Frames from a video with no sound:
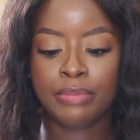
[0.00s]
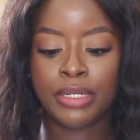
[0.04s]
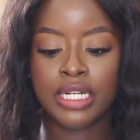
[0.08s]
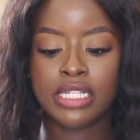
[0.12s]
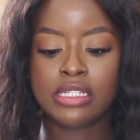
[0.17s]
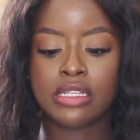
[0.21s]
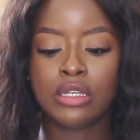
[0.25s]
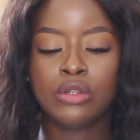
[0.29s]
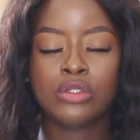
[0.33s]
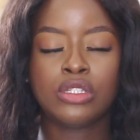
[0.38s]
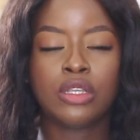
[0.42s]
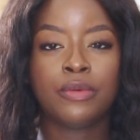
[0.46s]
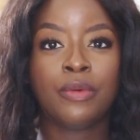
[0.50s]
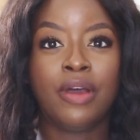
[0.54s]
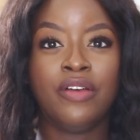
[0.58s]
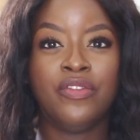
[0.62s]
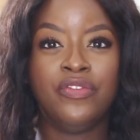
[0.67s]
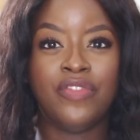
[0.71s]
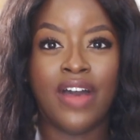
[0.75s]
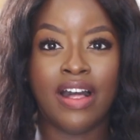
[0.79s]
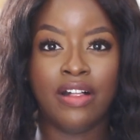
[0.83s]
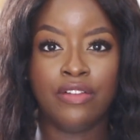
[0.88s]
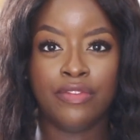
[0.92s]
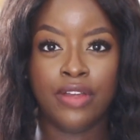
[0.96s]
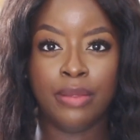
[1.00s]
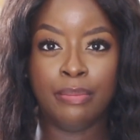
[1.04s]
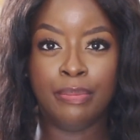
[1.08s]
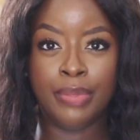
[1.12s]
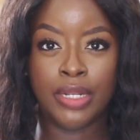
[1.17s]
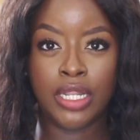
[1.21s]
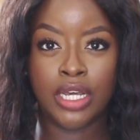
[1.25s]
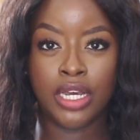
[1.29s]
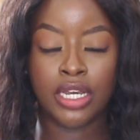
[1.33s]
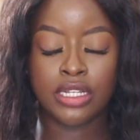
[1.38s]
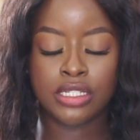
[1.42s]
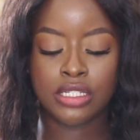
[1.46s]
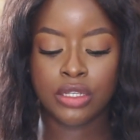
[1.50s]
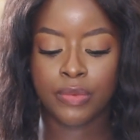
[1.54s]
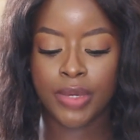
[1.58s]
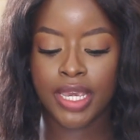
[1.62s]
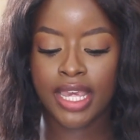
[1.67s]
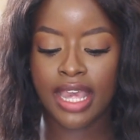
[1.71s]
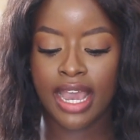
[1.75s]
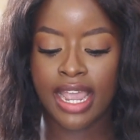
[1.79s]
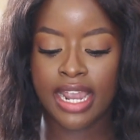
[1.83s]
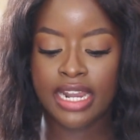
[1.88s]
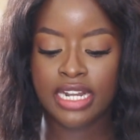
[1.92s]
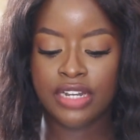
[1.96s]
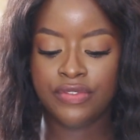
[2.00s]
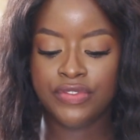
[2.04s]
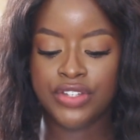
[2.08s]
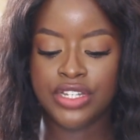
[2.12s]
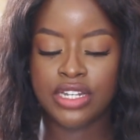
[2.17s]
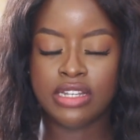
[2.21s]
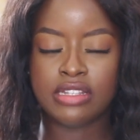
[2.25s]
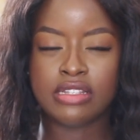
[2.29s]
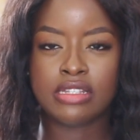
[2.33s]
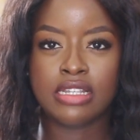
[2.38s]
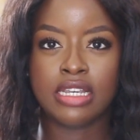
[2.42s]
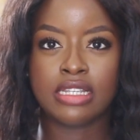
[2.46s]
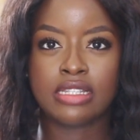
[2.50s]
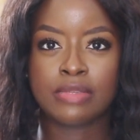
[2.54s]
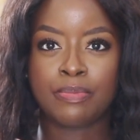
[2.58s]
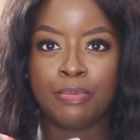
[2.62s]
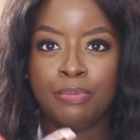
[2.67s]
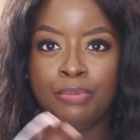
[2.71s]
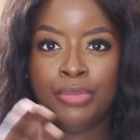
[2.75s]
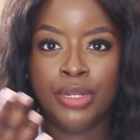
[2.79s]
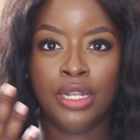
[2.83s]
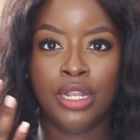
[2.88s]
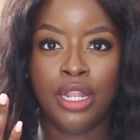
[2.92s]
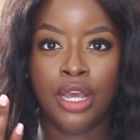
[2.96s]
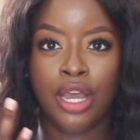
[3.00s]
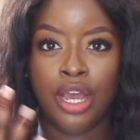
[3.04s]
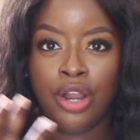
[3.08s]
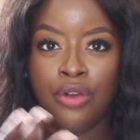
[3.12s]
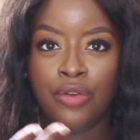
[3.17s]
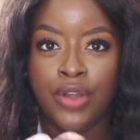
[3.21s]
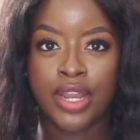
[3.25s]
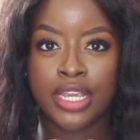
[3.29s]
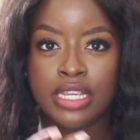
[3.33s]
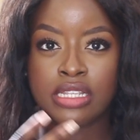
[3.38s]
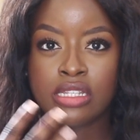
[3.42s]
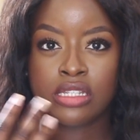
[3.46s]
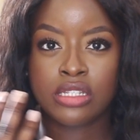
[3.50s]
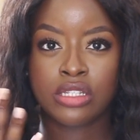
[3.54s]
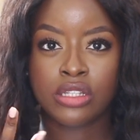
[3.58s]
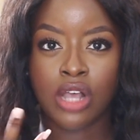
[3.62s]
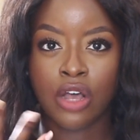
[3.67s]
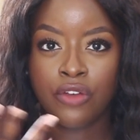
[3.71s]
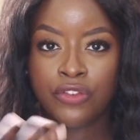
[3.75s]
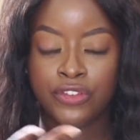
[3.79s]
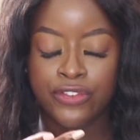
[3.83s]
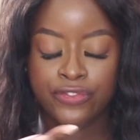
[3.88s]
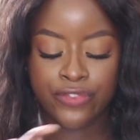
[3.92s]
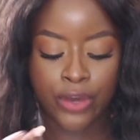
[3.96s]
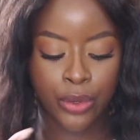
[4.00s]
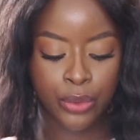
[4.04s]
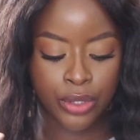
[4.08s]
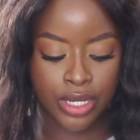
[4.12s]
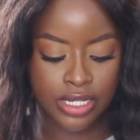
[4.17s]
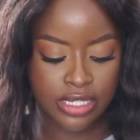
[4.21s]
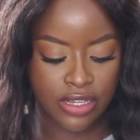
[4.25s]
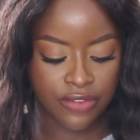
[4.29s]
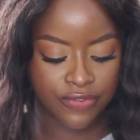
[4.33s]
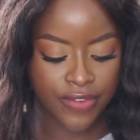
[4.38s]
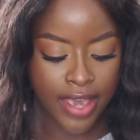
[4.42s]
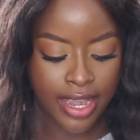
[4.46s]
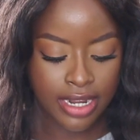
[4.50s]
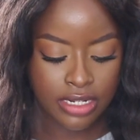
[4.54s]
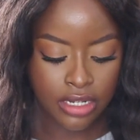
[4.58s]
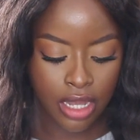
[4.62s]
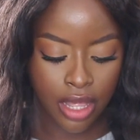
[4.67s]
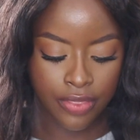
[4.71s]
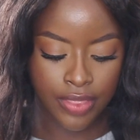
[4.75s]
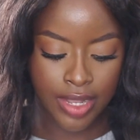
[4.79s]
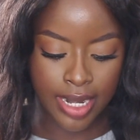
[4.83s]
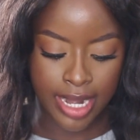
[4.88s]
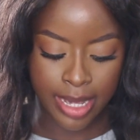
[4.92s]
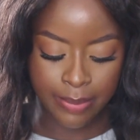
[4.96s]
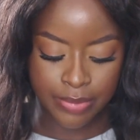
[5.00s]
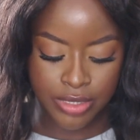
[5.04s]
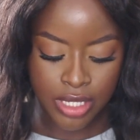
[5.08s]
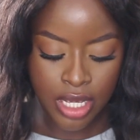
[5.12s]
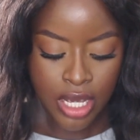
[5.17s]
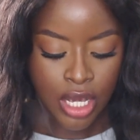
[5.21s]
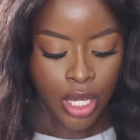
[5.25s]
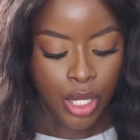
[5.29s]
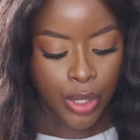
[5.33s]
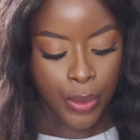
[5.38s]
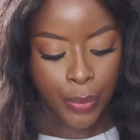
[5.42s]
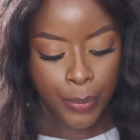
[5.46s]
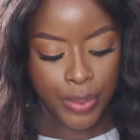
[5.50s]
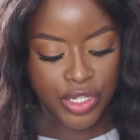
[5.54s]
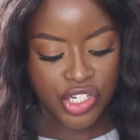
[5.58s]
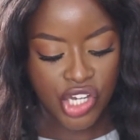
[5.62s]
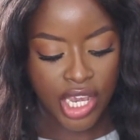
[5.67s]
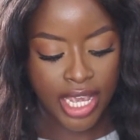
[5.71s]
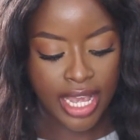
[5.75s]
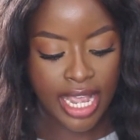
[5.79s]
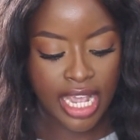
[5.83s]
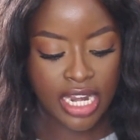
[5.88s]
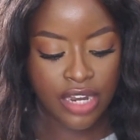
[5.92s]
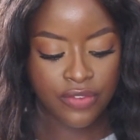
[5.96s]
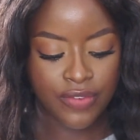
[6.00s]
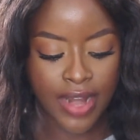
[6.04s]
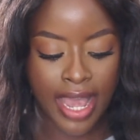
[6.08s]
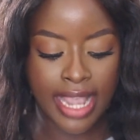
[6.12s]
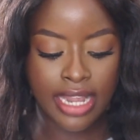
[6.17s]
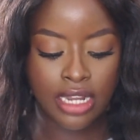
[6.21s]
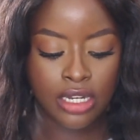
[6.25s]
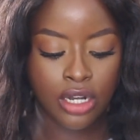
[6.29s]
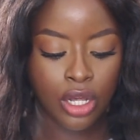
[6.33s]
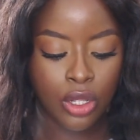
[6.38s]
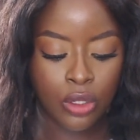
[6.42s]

but it's also a velvet blur, so it kind of does this blurring soft focus effect on the lips, which I kind of like.